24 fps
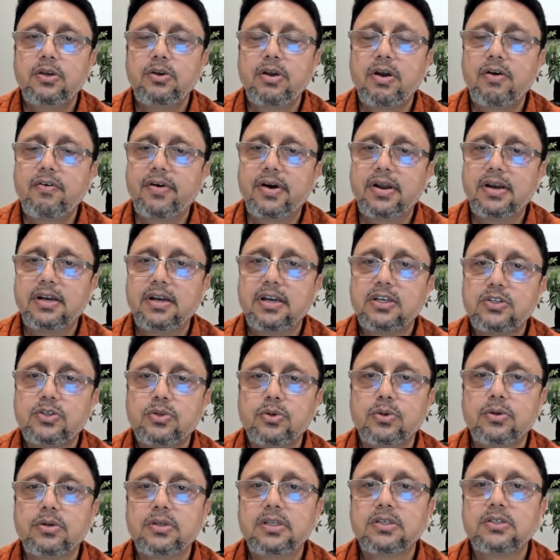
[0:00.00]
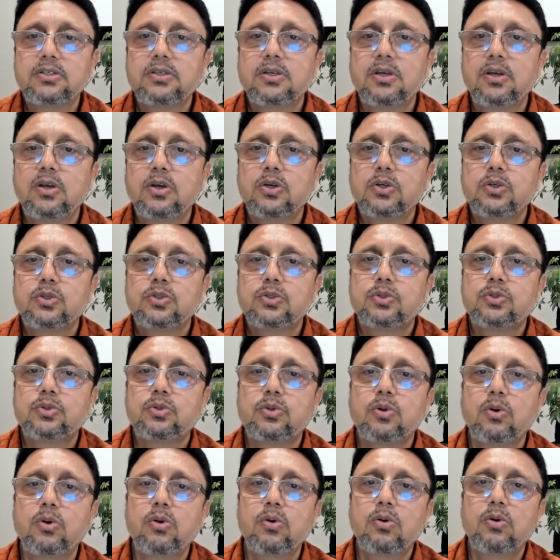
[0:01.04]
you have understood this.
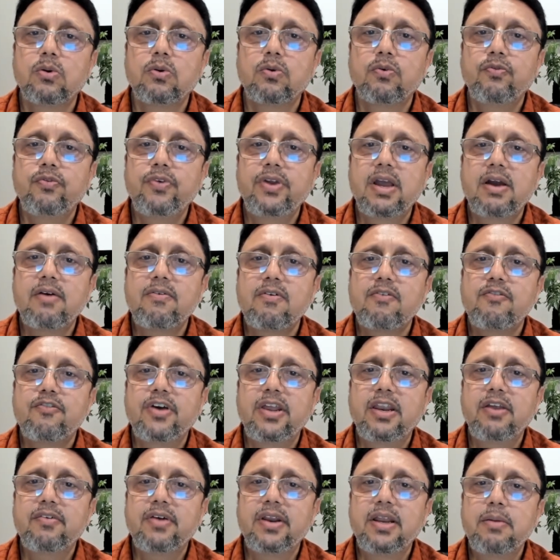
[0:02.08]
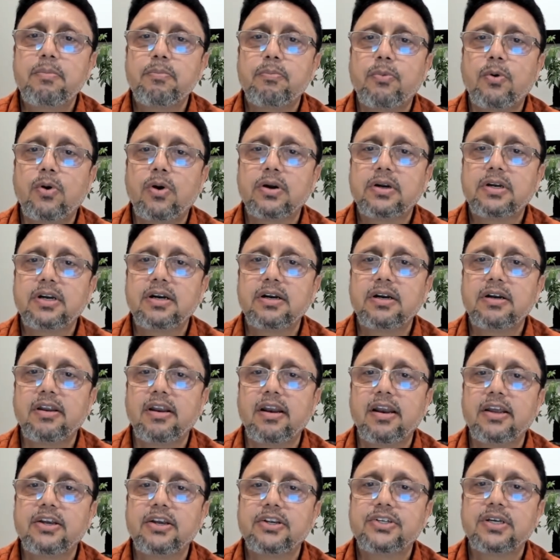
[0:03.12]
So, we have a very important
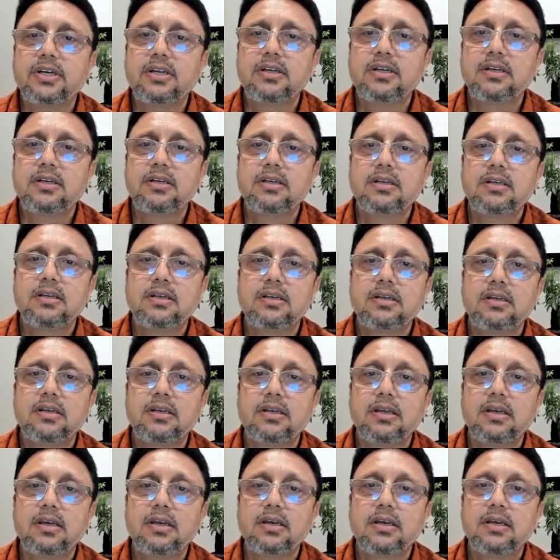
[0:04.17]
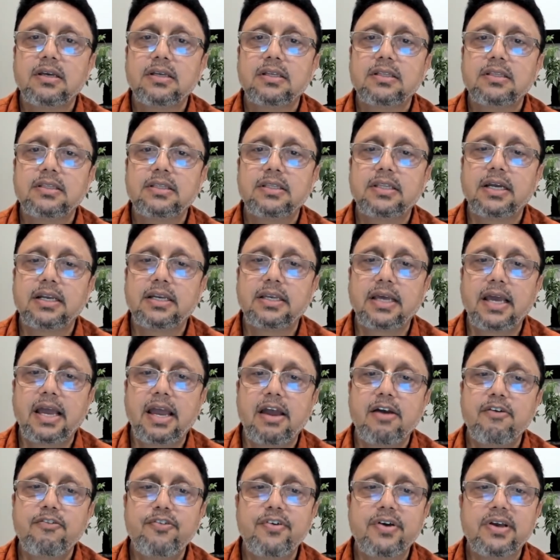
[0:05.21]
relation that
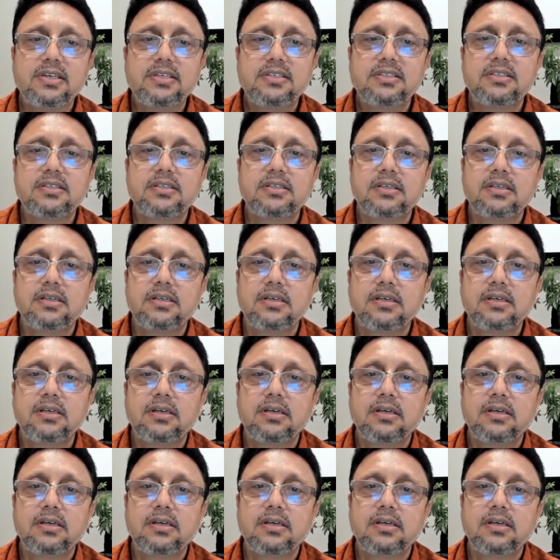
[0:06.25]
Fs